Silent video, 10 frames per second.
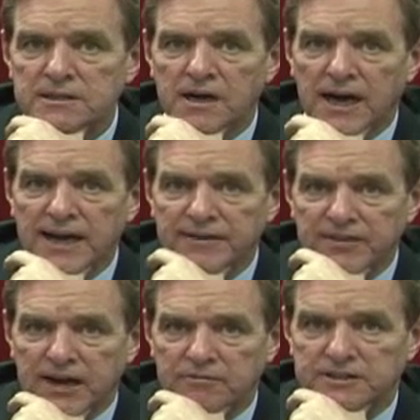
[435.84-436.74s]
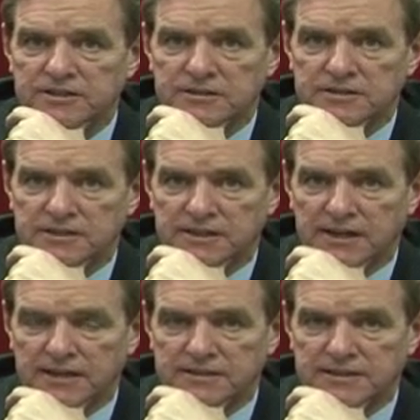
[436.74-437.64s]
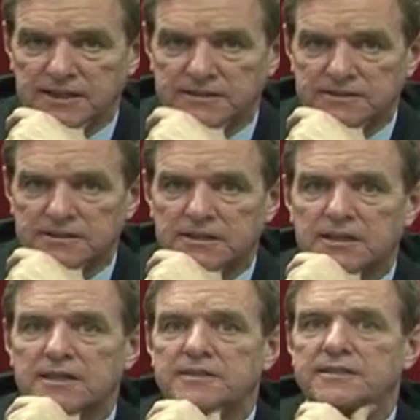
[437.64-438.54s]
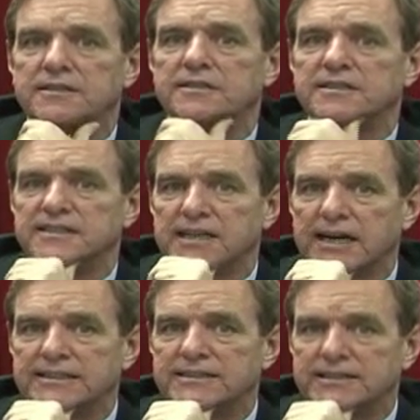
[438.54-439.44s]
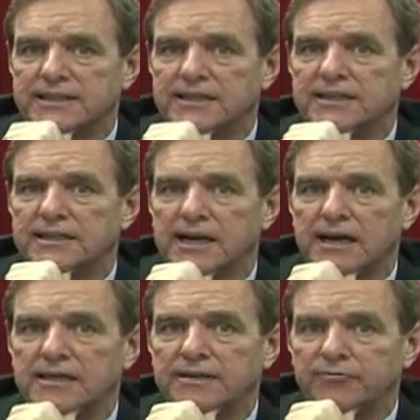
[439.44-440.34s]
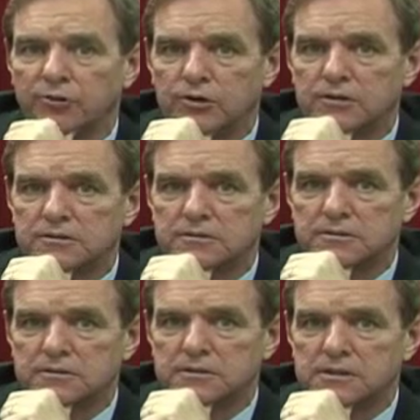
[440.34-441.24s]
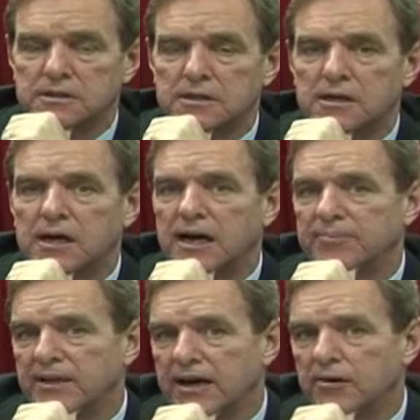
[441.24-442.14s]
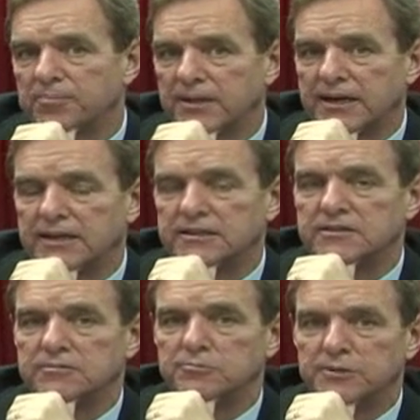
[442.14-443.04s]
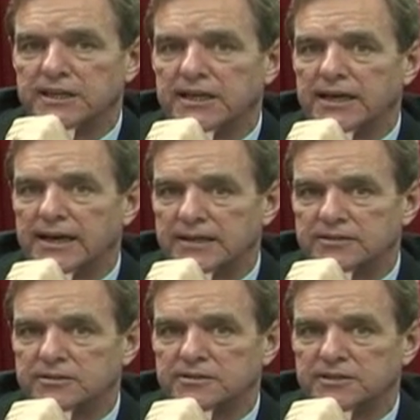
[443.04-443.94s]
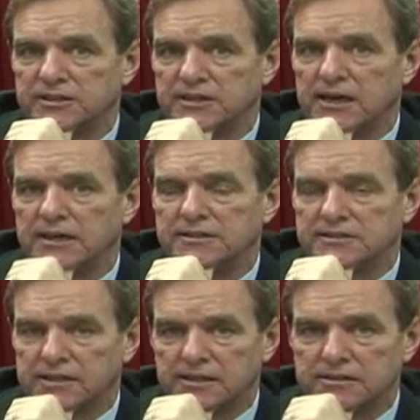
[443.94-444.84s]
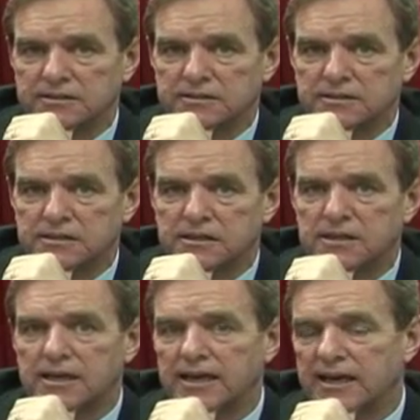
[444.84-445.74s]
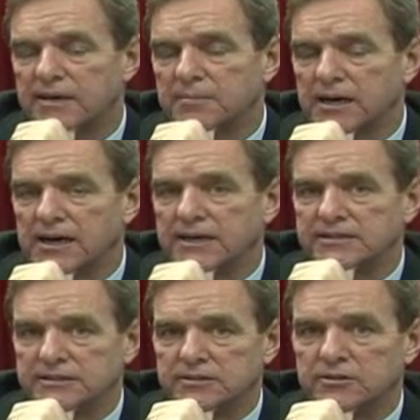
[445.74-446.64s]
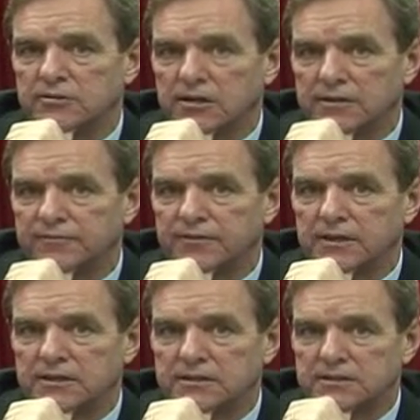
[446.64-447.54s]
I have not returned to the United States since 1994. I'm now planning to re-enter the United States. Am I still qualified?